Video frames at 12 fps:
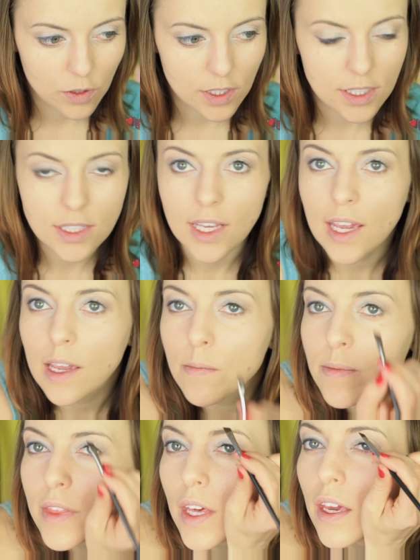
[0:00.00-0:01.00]
do the
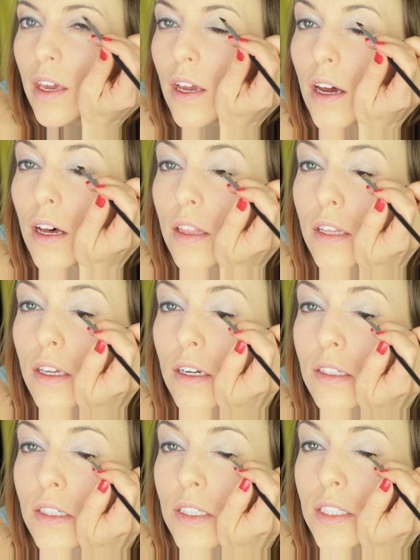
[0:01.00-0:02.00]
same thing on the
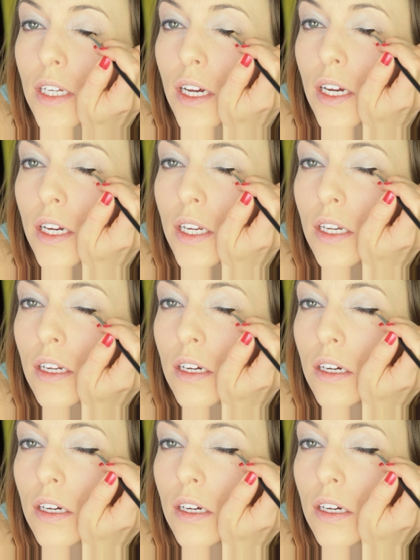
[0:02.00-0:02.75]
other side.